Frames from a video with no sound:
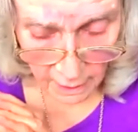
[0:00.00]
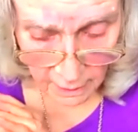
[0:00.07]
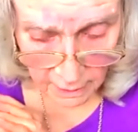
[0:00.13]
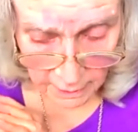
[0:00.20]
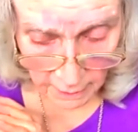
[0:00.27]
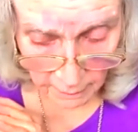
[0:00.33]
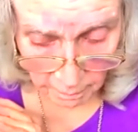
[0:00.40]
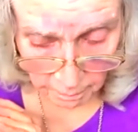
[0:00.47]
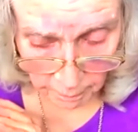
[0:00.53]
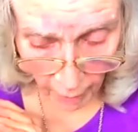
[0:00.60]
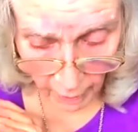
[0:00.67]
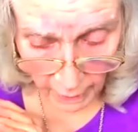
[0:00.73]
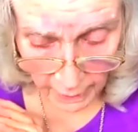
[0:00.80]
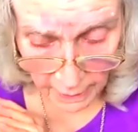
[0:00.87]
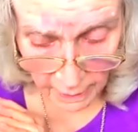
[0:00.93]
that
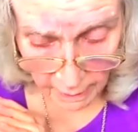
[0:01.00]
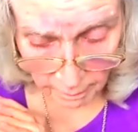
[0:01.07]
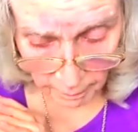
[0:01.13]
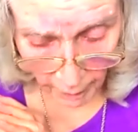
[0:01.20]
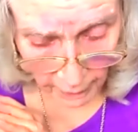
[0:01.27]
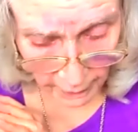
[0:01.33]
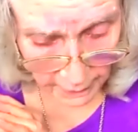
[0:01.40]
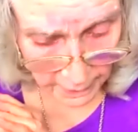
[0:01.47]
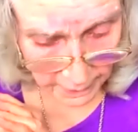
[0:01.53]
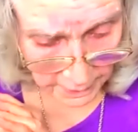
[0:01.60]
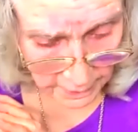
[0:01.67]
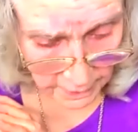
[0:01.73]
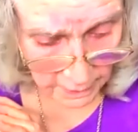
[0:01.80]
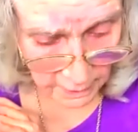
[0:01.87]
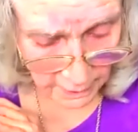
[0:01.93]

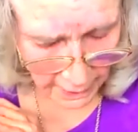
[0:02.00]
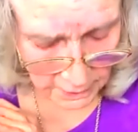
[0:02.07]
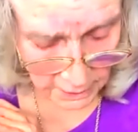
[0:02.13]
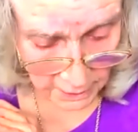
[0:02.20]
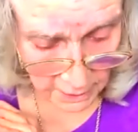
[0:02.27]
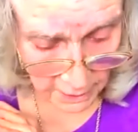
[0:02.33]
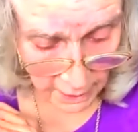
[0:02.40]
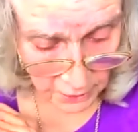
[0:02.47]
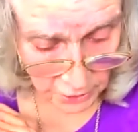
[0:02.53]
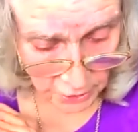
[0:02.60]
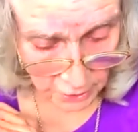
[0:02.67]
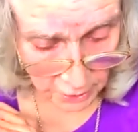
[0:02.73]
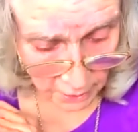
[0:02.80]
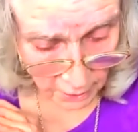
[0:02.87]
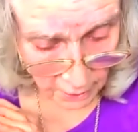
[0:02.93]
biased
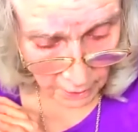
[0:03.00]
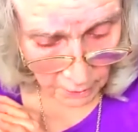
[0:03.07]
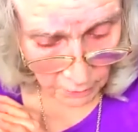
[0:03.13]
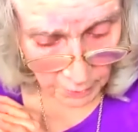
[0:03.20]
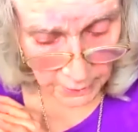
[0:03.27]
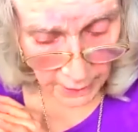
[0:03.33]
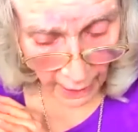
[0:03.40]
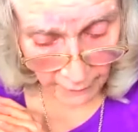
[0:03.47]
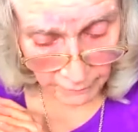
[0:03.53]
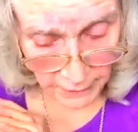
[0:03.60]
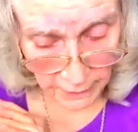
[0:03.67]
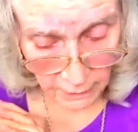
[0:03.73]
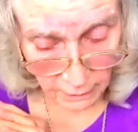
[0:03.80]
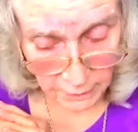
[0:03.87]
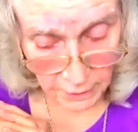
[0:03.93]
legislation was
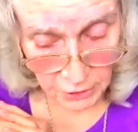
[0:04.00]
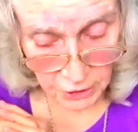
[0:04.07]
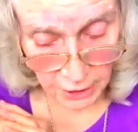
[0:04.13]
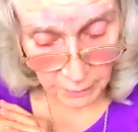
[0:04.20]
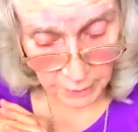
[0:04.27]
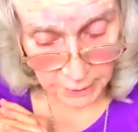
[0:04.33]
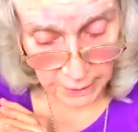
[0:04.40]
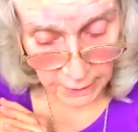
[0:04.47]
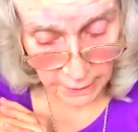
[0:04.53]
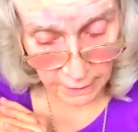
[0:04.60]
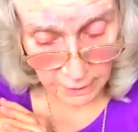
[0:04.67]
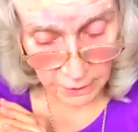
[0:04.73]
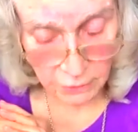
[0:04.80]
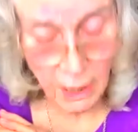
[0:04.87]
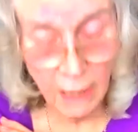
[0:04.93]
having on the gypsy
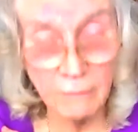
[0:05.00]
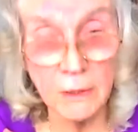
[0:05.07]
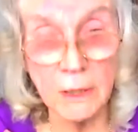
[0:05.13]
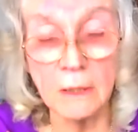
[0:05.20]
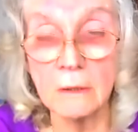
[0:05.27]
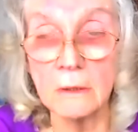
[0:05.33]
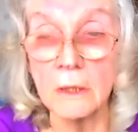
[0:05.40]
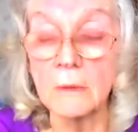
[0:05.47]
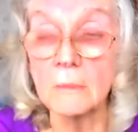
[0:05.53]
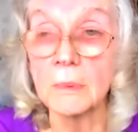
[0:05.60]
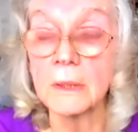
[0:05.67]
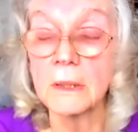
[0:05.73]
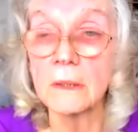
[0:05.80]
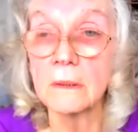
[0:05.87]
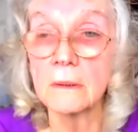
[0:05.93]
and traveller
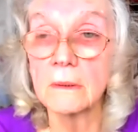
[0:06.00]
groups.